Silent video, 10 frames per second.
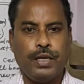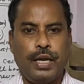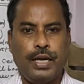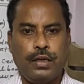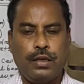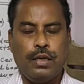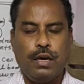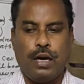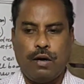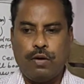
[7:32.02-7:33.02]
And
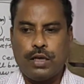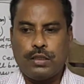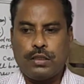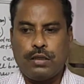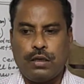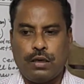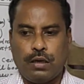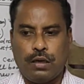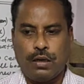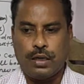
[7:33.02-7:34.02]

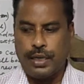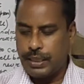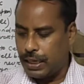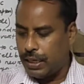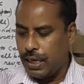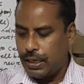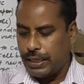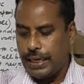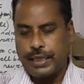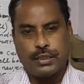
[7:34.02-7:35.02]
our like hair
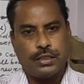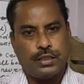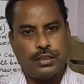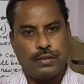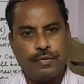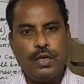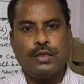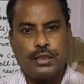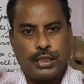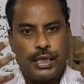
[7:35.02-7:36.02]
erects,
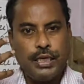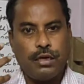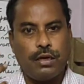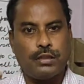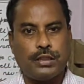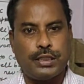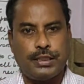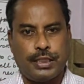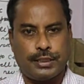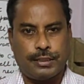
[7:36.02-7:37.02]
skin color
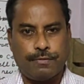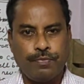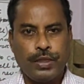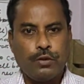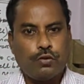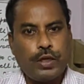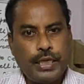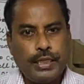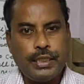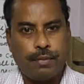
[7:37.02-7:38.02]
changes,
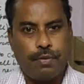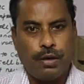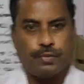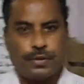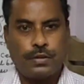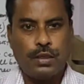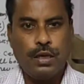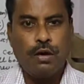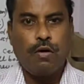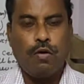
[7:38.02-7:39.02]
sweating develops.
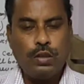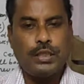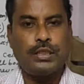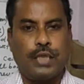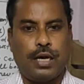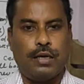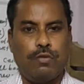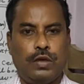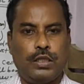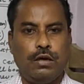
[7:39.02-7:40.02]
All these are
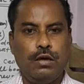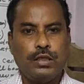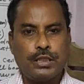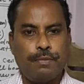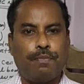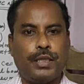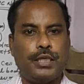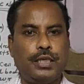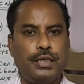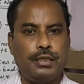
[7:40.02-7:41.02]
known as the
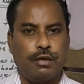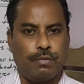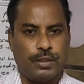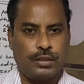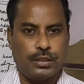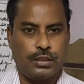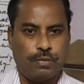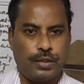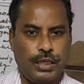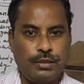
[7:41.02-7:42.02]
sympathetic nervous
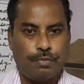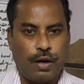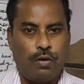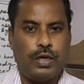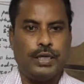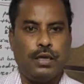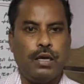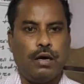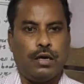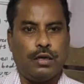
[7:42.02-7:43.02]
system. That is violent
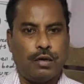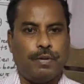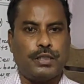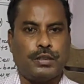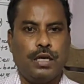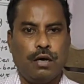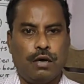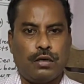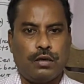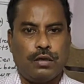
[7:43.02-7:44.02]
or nervous
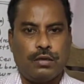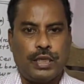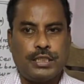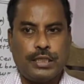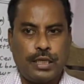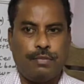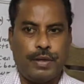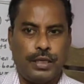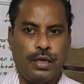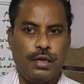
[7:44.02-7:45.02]
or
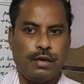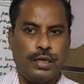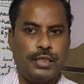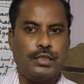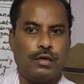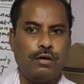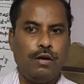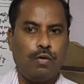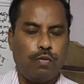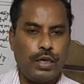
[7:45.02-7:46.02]
excitement condition.
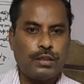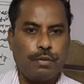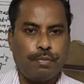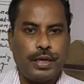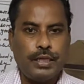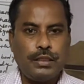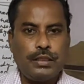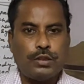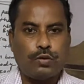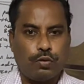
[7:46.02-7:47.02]
What the body
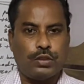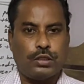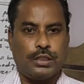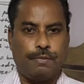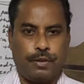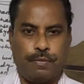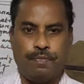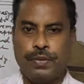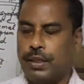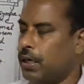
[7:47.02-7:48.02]
shows the
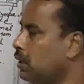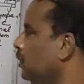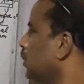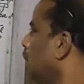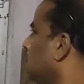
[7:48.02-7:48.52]
symptom, that is